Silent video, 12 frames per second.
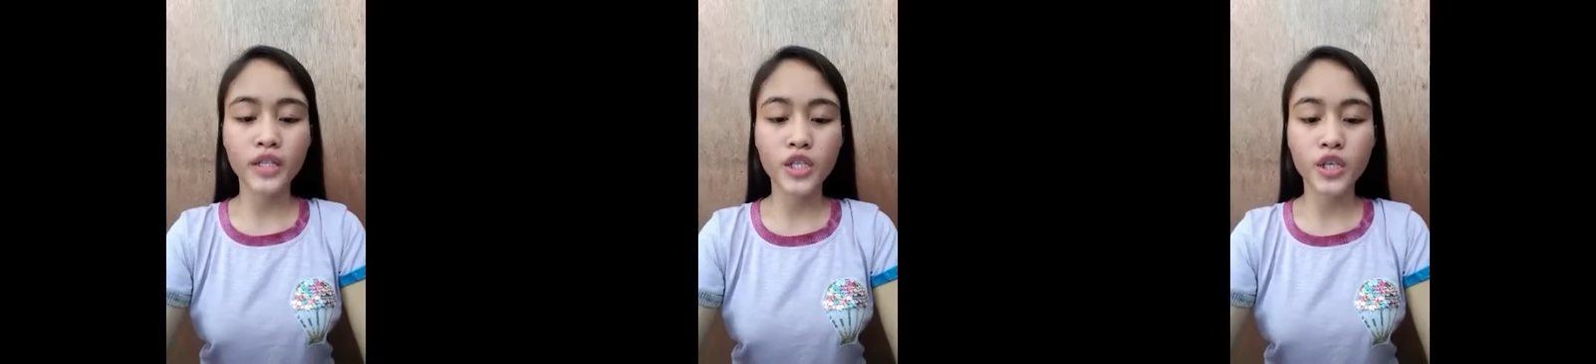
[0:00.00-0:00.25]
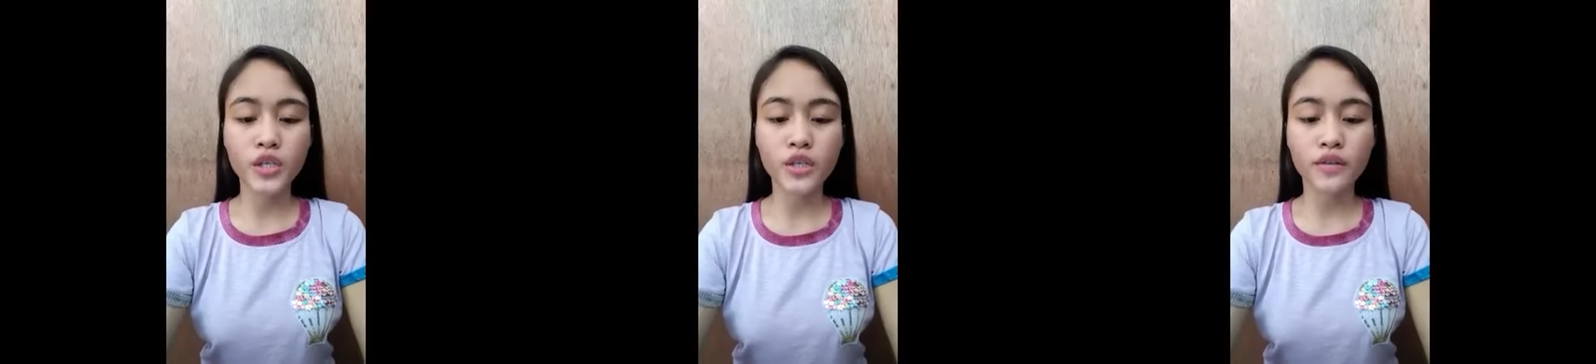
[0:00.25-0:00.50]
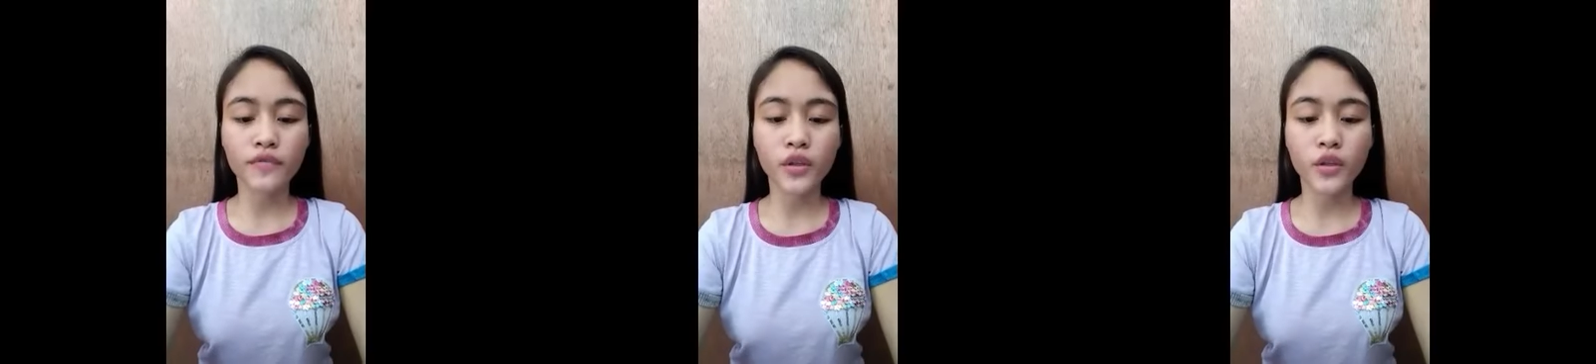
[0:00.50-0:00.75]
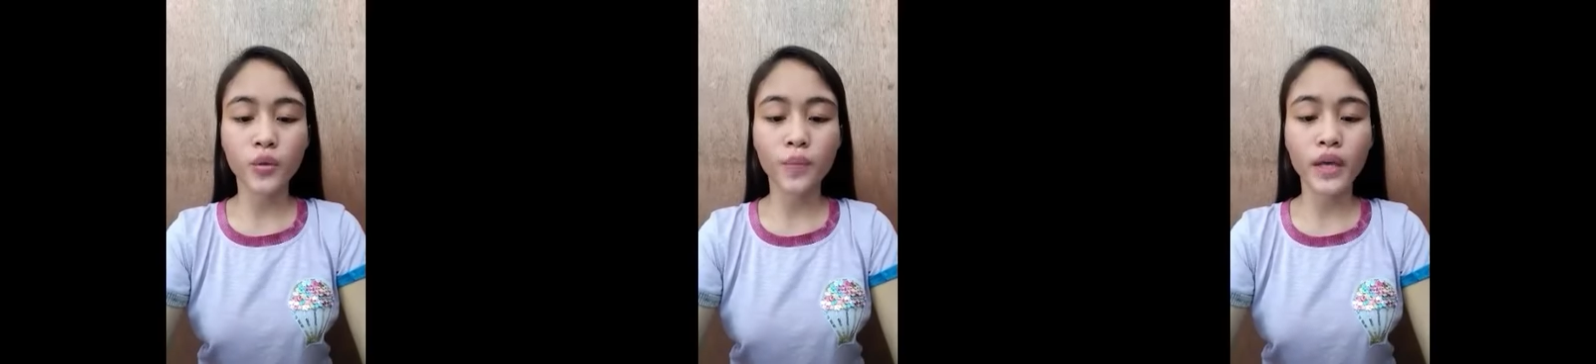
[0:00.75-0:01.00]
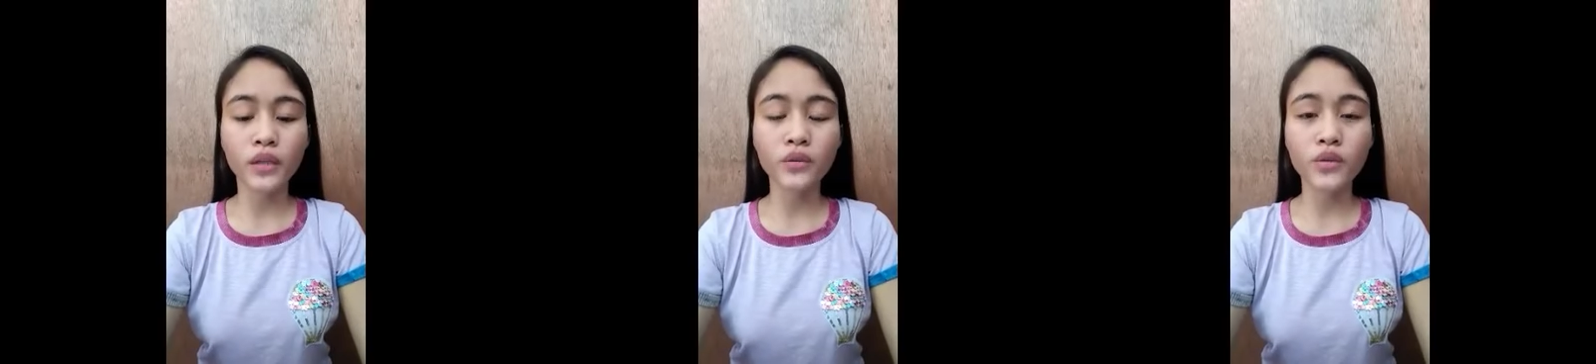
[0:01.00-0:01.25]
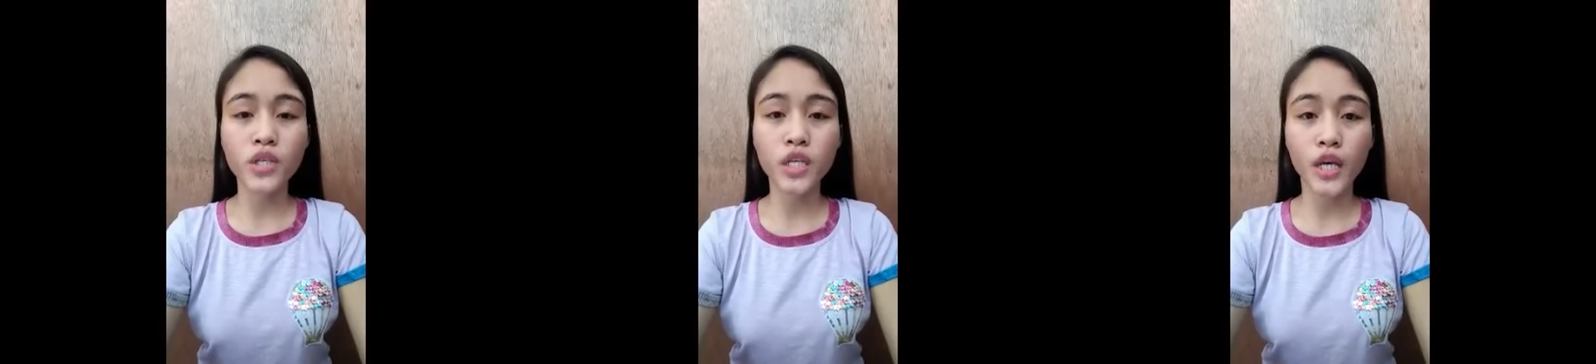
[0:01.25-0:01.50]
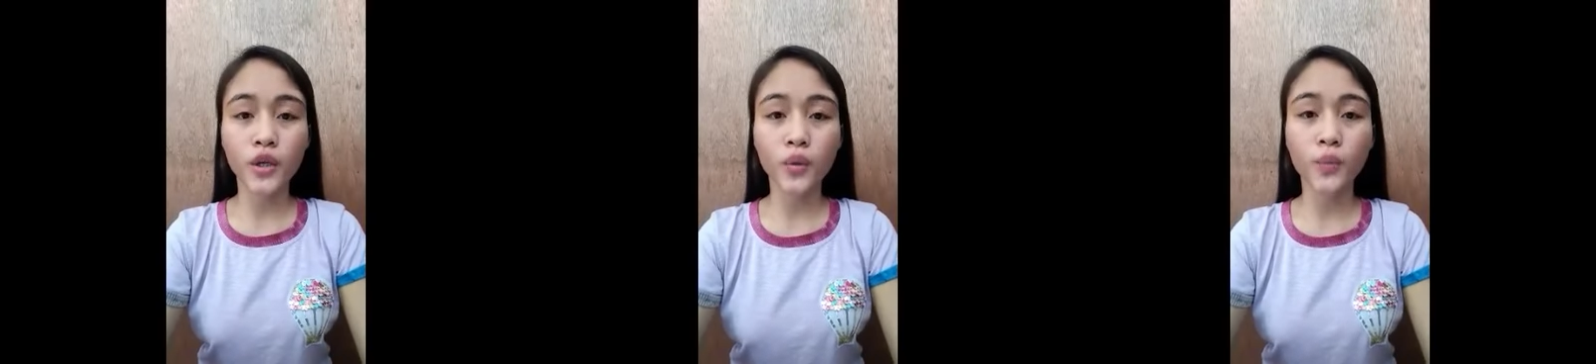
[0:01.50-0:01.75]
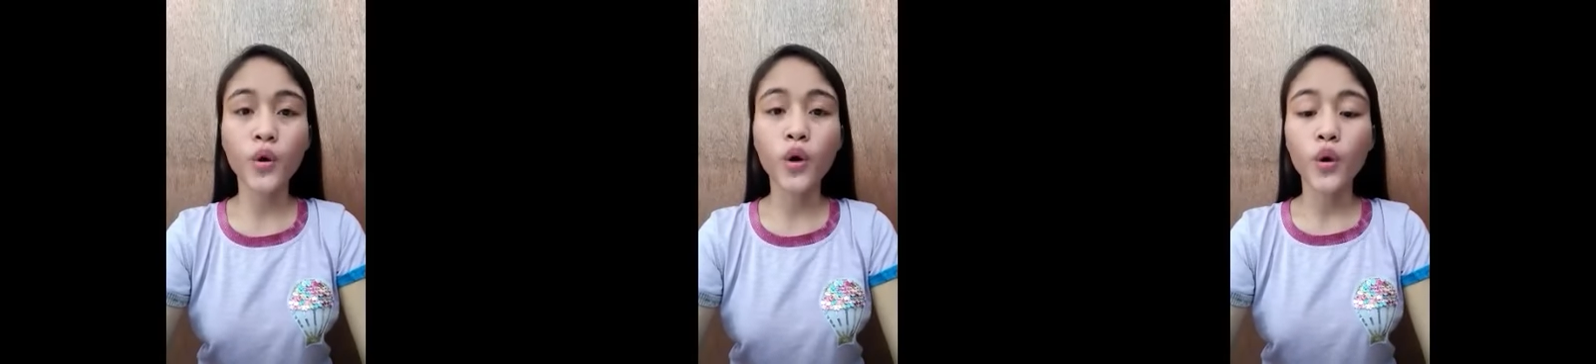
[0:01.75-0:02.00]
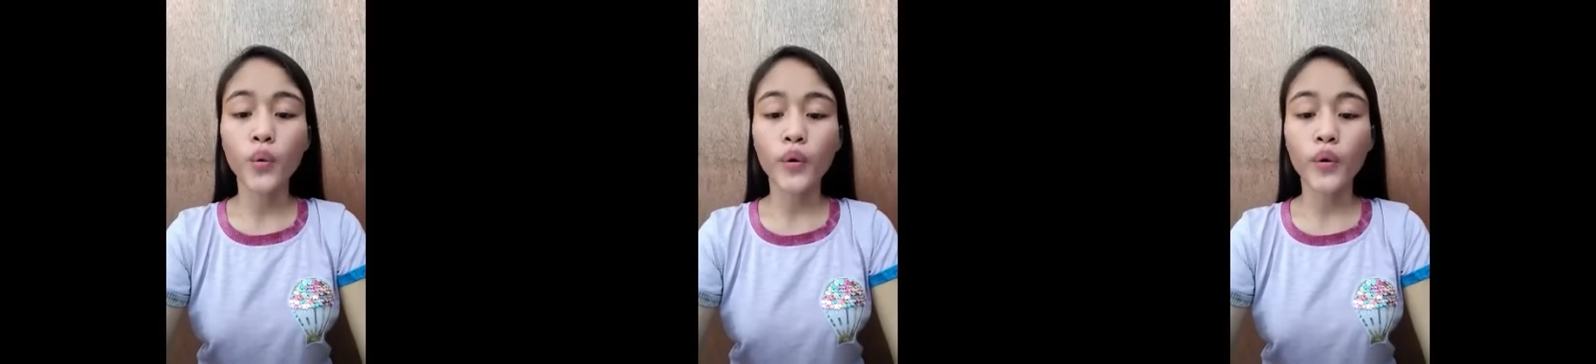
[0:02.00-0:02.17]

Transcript: regions of the tomato genome